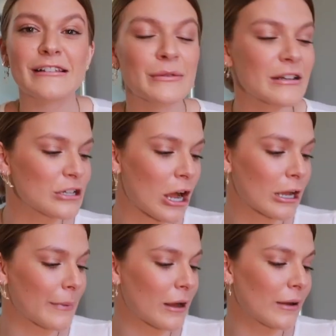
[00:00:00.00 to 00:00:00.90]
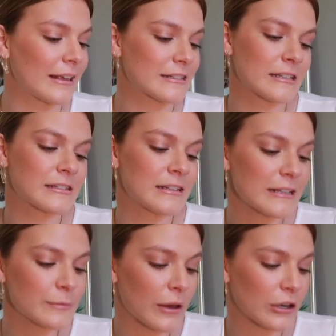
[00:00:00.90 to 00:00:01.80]
things I want to talk about is this
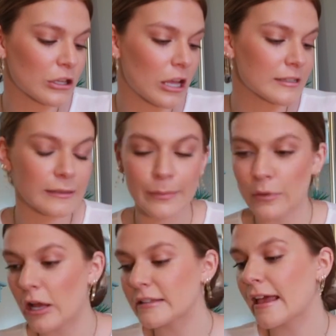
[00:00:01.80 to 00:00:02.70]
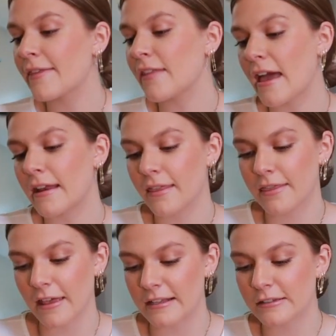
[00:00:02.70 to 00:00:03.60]
NYX Butter Gloss Lip Gloss and then
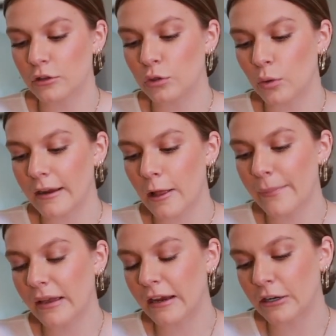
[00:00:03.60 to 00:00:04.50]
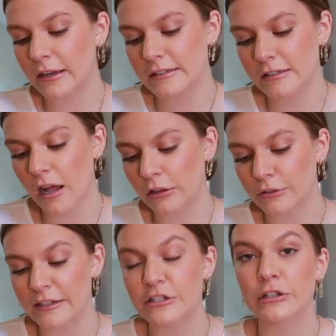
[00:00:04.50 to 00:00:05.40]
this L'Oreal Paris
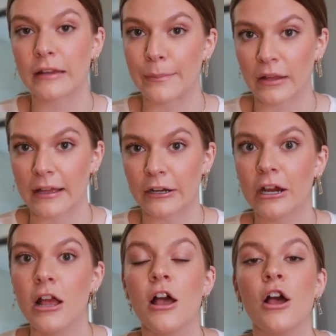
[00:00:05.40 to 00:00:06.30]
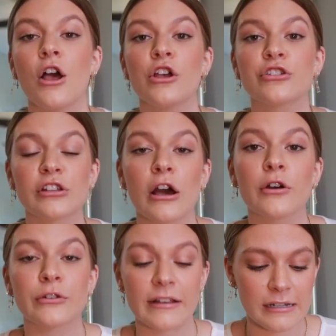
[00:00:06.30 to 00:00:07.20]
Color Rich Lip Liner.
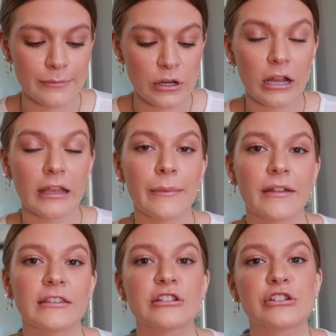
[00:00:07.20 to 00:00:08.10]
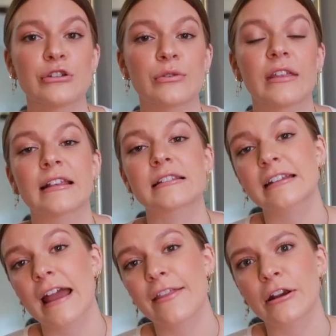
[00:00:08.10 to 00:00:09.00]
So the reason I'm talking about these two things
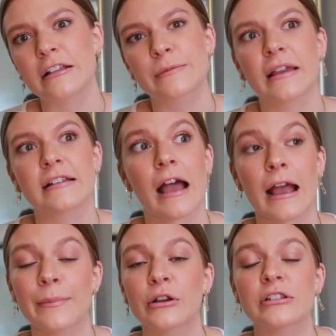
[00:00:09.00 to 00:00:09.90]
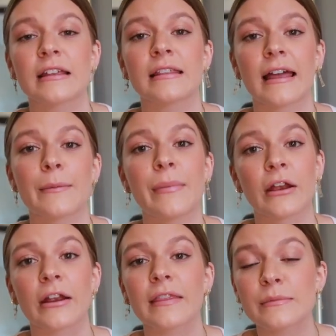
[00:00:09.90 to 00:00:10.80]
together is because I personally like
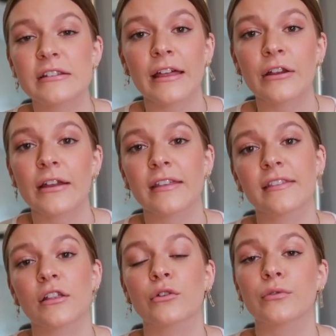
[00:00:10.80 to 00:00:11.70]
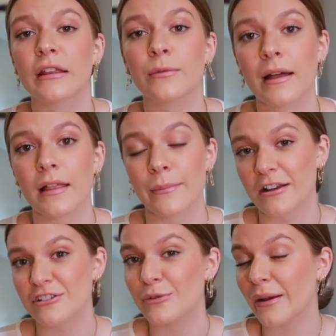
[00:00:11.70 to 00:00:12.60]
pairing them together. I think they look really well. I'm
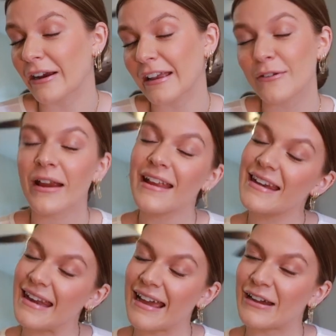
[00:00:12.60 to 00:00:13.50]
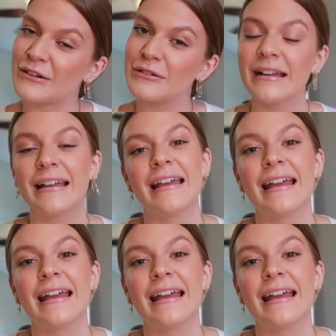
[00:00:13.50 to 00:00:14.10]
actually wearing it right now.